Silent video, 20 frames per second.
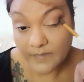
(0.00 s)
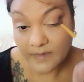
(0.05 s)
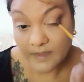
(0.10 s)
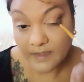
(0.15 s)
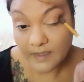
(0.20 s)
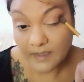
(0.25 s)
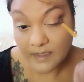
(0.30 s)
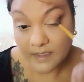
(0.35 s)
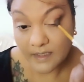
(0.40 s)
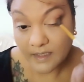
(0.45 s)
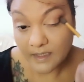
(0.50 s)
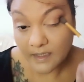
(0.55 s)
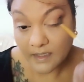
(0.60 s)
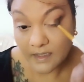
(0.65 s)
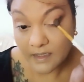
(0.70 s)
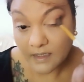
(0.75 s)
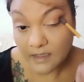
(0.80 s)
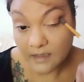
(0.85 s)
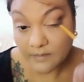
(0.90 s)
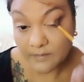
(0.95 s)
and a
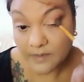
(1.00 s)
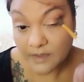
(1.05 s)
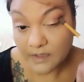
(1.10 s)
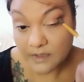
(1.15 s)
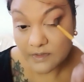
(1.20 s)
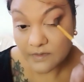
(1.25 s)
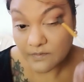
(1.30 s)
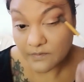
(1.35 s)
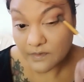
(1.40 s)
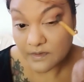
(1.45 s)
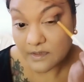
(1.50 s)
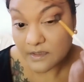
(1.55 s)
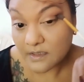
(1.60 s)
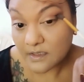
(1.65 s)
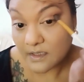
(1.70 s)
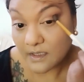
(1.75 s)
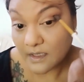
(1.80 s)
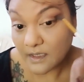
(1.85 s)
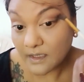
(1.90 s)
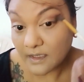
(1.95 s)
little bit towards the
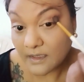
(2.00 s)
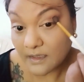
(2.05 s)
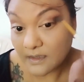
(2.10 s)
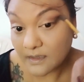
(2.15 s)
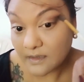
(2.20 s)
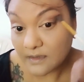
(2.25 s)
eyelid.